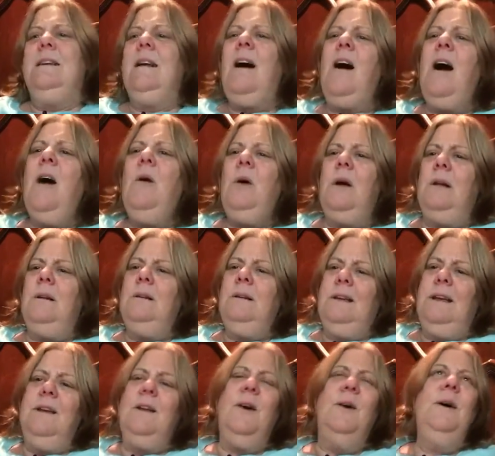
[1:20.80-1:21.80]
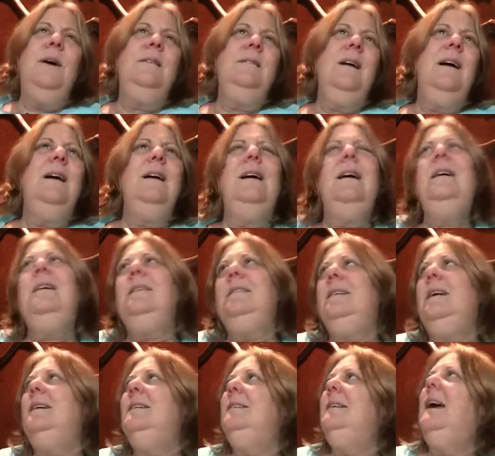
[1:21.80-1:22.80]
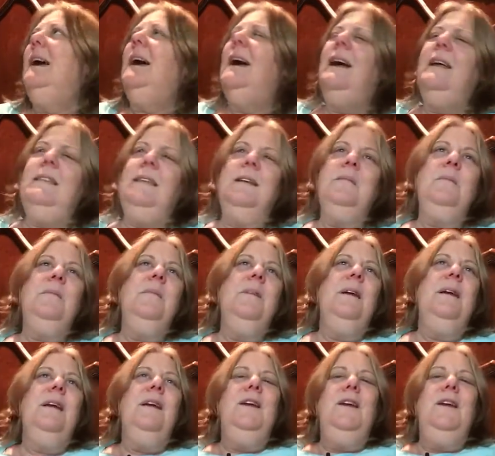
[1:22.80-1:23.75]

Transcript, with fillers: said, Oh, well, you know, uh, yeah, I think